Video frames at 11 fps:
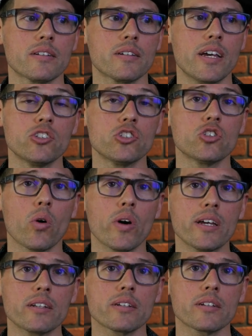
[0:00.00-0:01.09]
enjoy
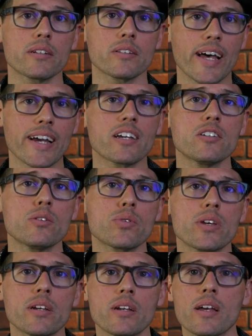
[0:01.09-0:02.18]
it like a new
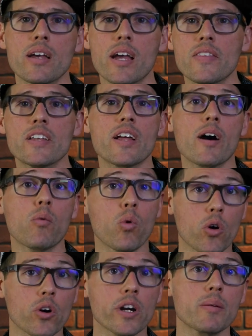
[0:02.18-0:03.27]
thing and then not
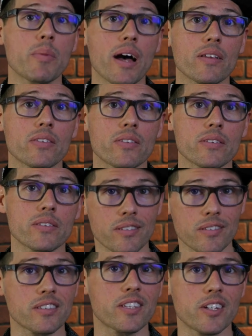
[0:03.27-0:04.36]
worry about
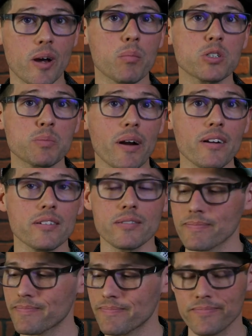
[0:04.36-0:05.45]
the numbers part.
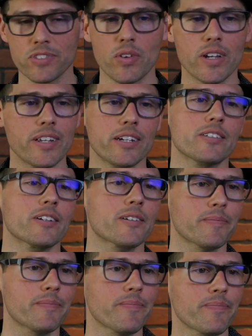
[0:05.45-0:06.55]
Yeah. It's fantastic.
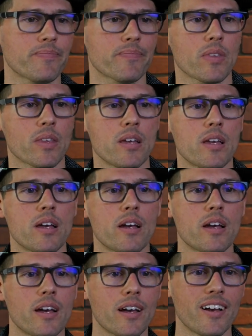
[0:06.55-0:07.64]
Man,
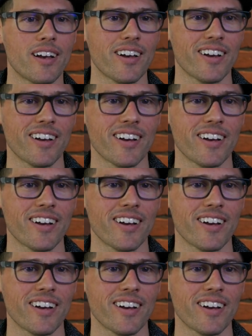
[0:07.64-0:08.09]
I love it.